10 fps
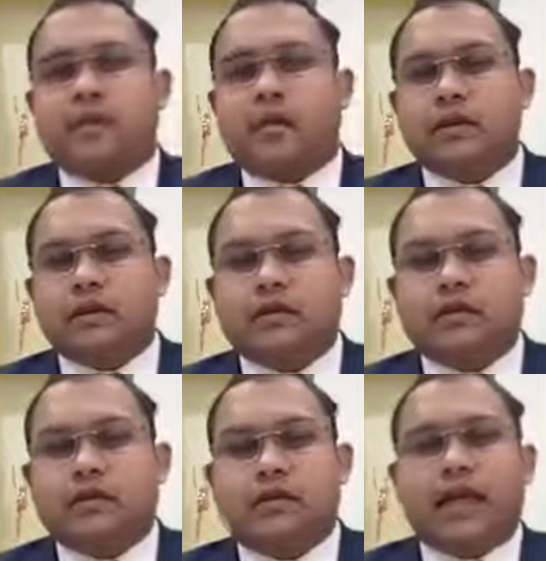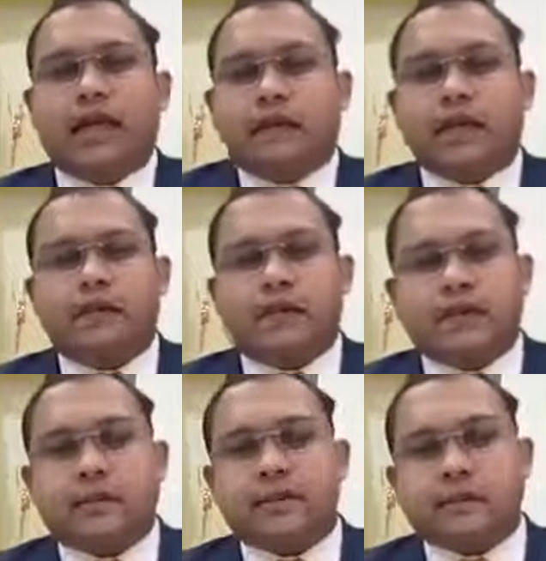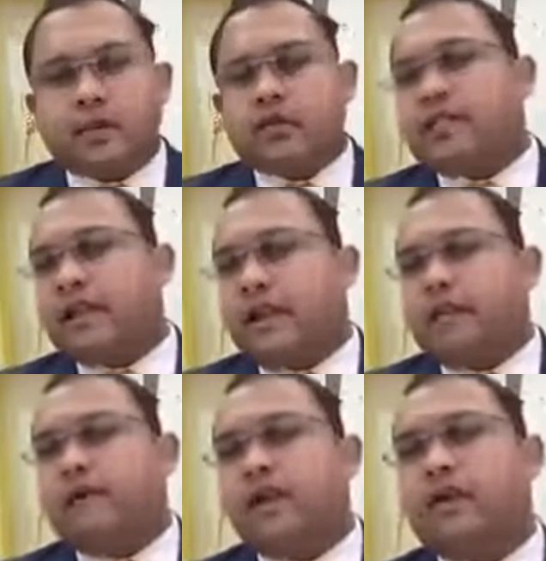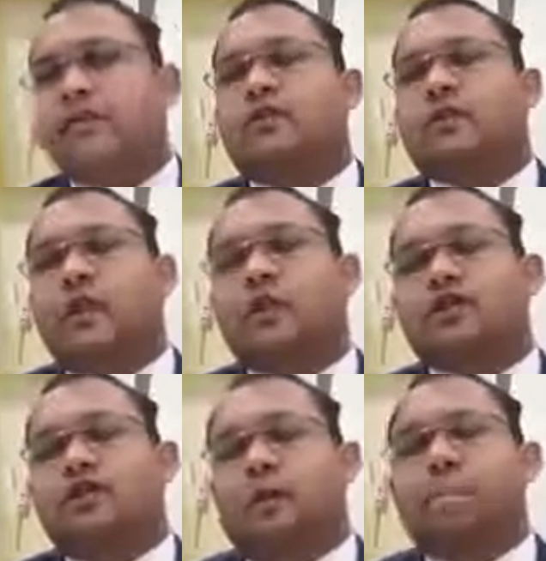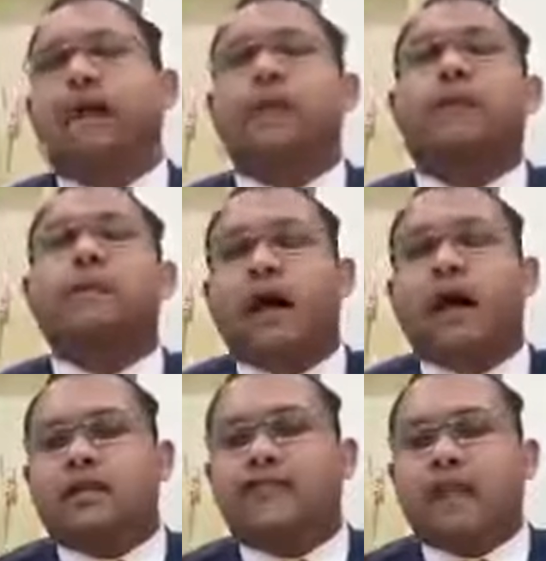Modi said in one of his talk shows, Man Ki Baat,